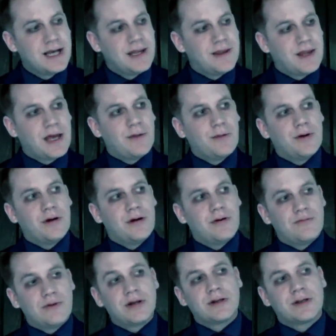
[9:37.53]
they were
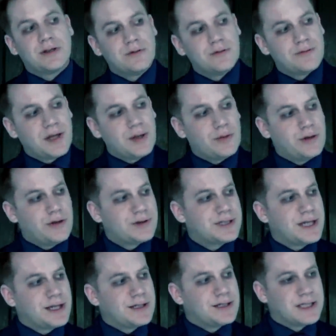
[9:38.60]
ridiculed, they were not
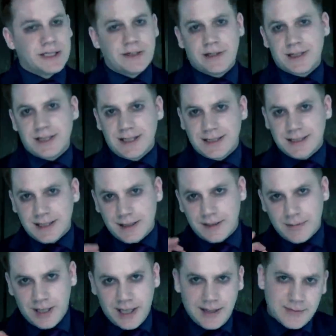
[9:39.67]
taken seriously until it
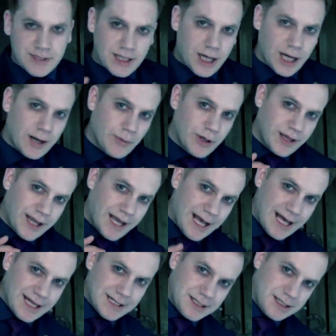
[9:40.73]
became time where they
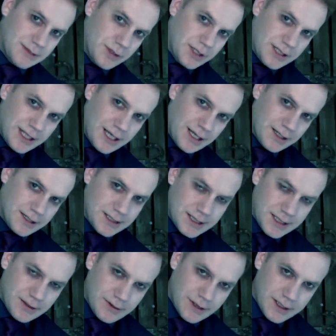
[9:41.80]
had to be taken
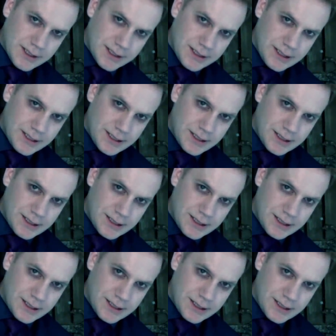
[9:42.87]
seriously.